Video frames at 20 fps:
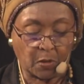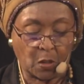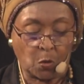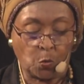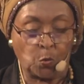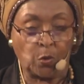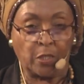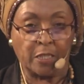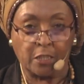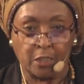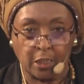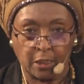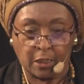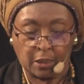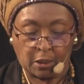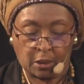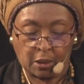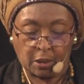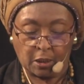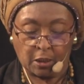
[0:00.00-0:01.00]
We did
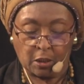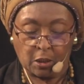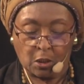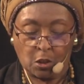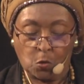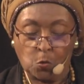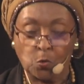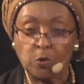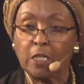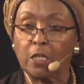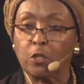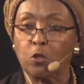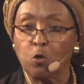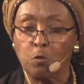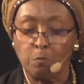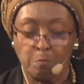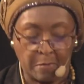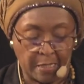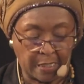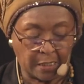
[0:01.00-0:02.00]
it with our
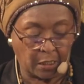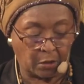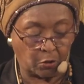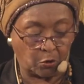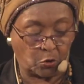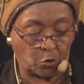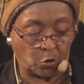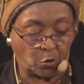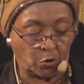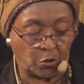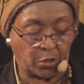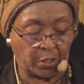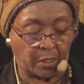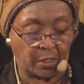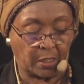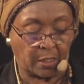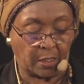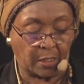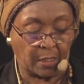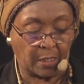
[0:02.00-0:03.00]
own meager
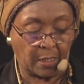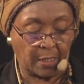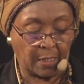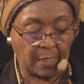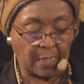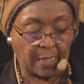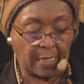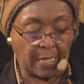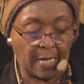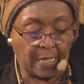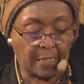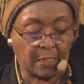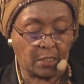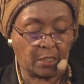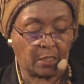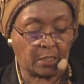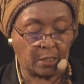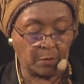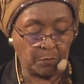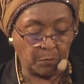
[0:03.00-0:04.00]
resources and,
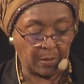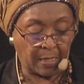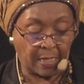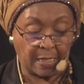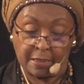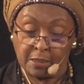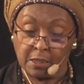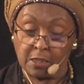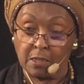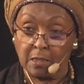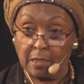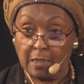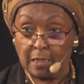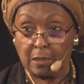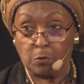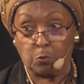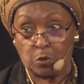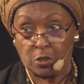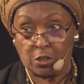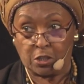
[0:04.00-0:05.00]
and,
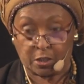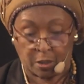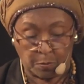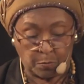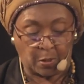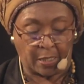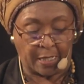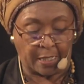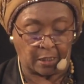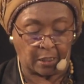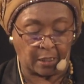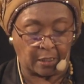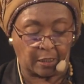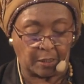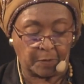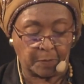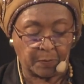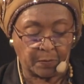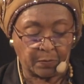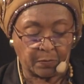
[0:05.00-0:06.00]
and were stimulated
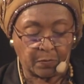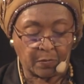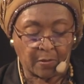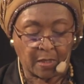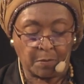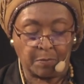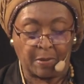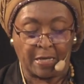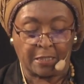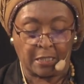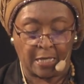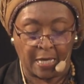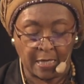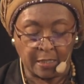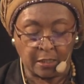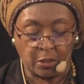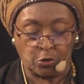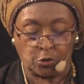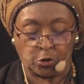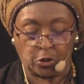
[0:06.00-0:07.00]
by the
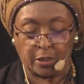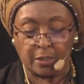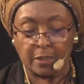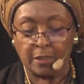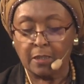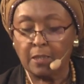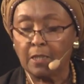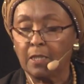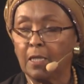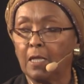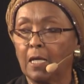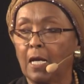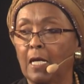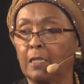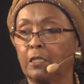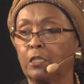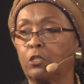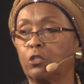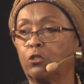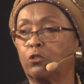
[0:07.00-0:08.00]
energy and
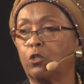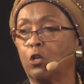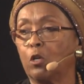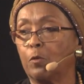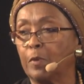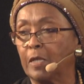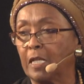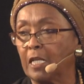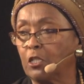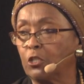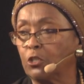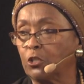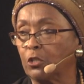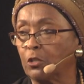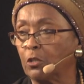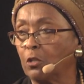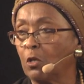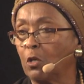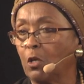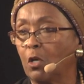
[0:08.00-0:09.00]
the determination
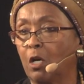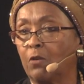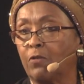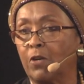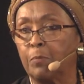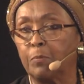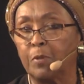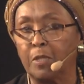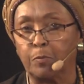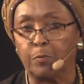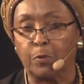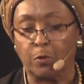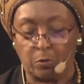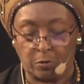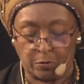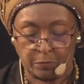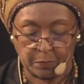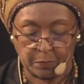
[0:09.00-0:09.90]
of our people.